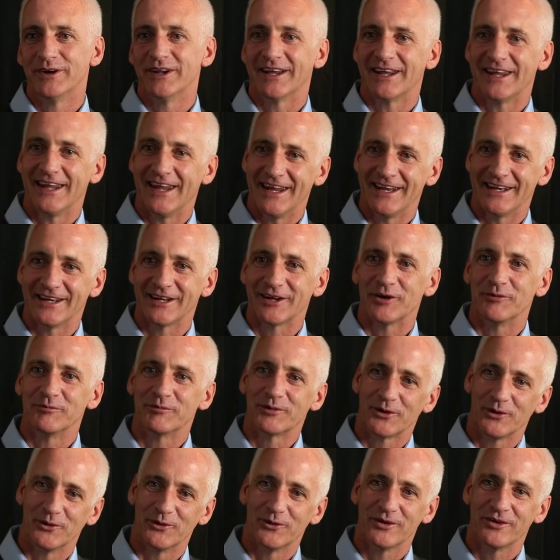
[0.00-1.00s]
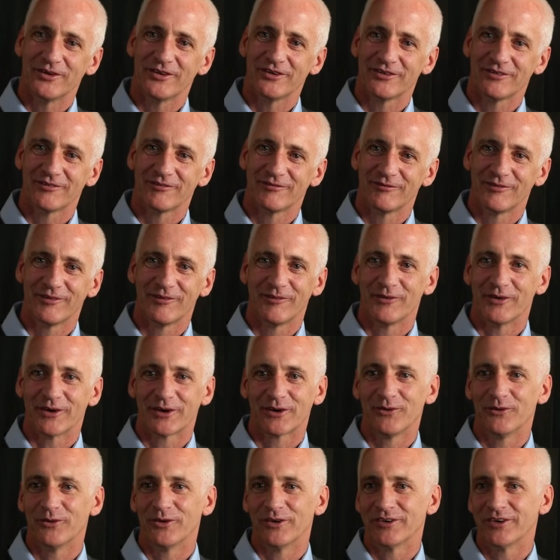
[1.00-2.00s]
again come close. We were
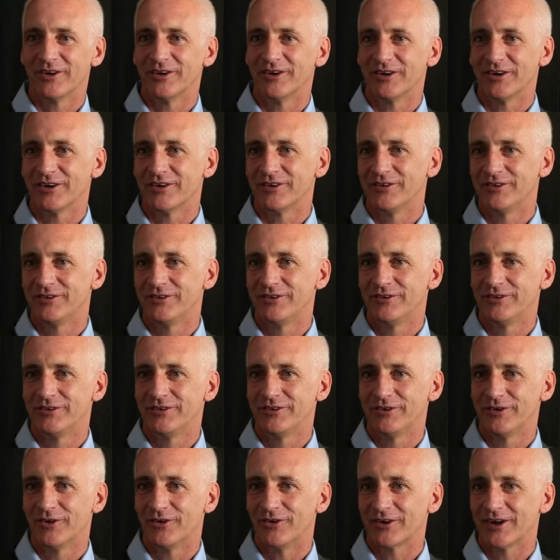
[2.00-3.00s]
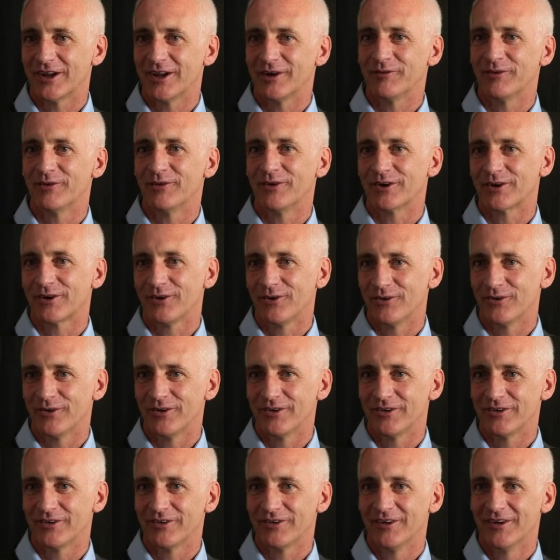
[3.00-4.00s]
close under Jockey, we were
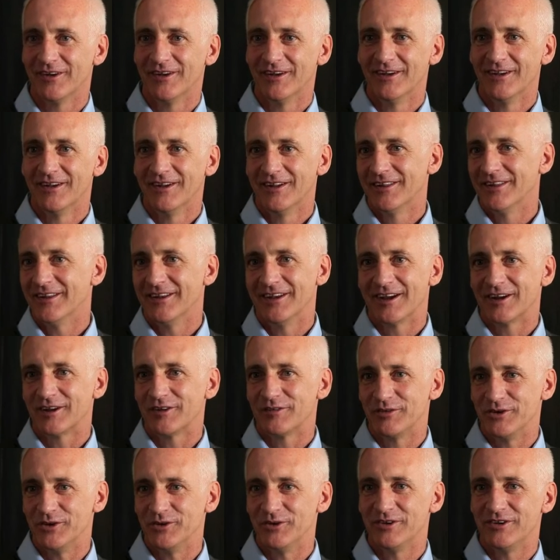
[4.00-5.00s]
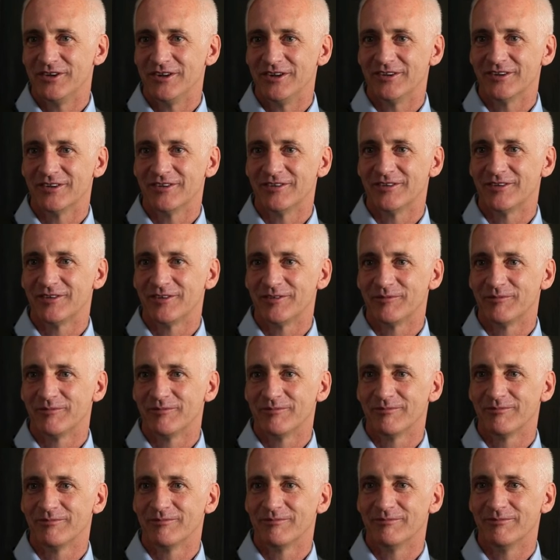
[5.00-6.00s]
close the next few seasons,
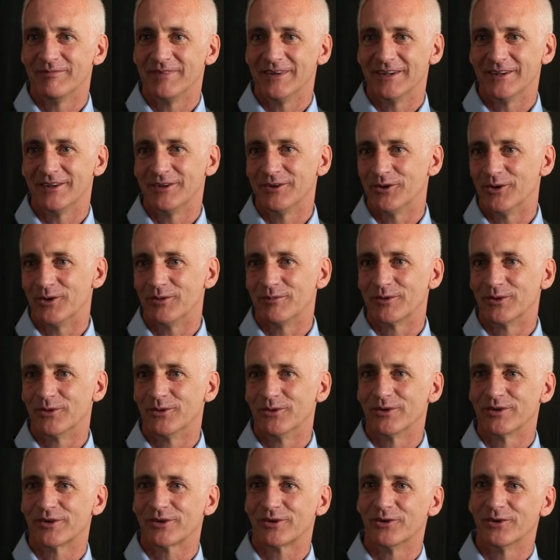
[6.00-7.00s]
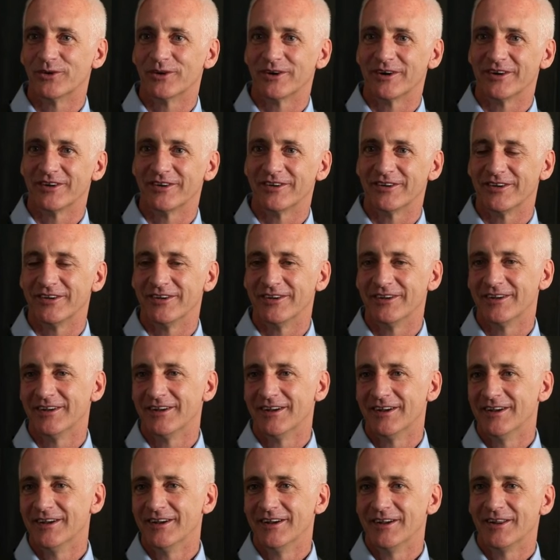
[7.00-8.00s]
being top goal scorers, and
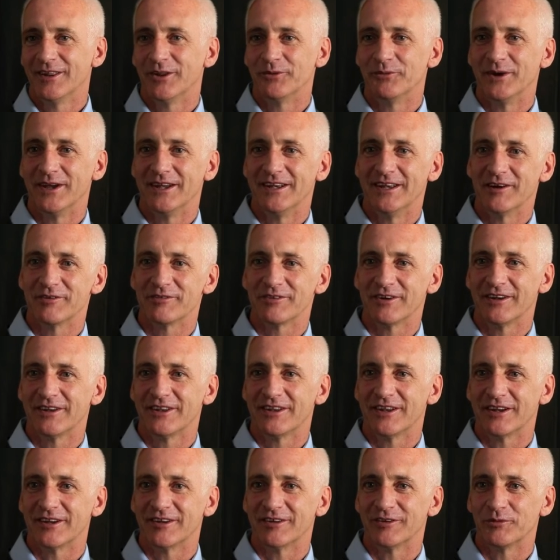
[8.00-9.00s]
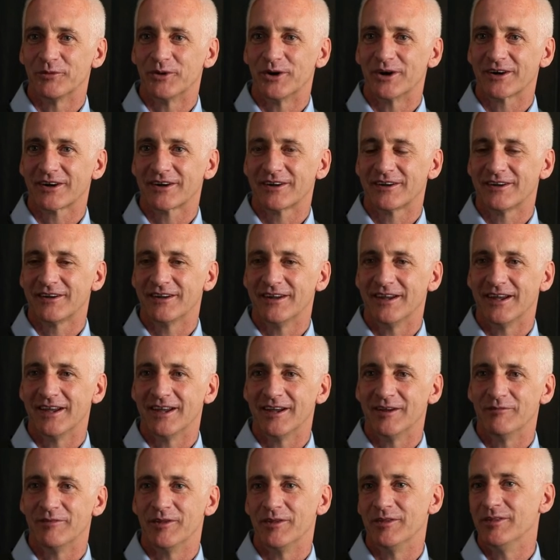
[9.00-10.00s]
the way different things work.
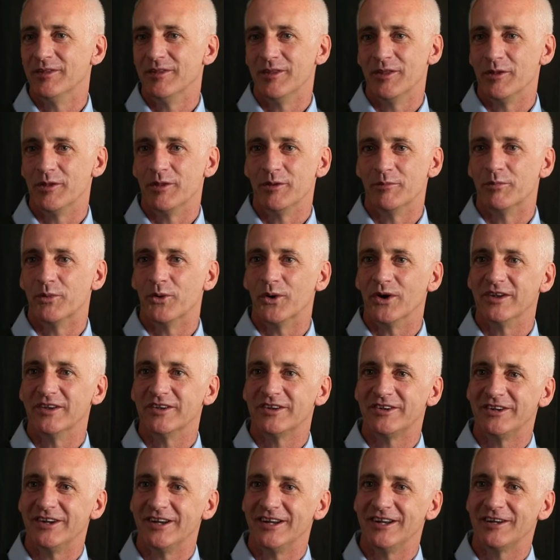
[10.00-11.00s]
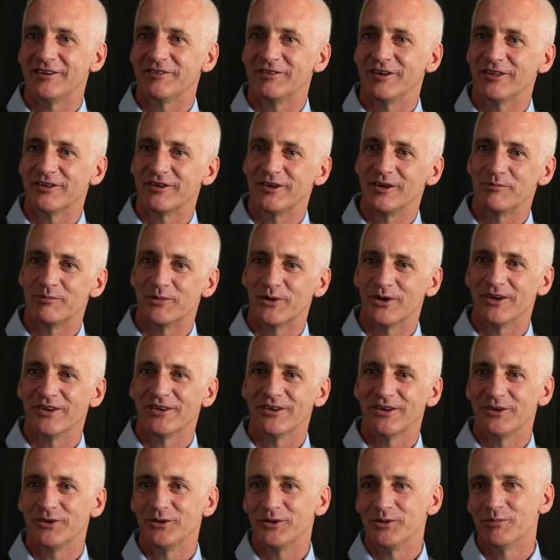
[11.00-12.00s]
The points changed from 3 points
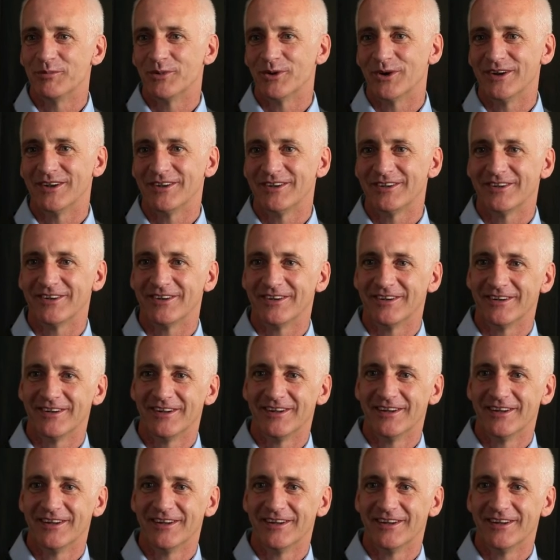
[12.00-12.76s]
to 2 points, and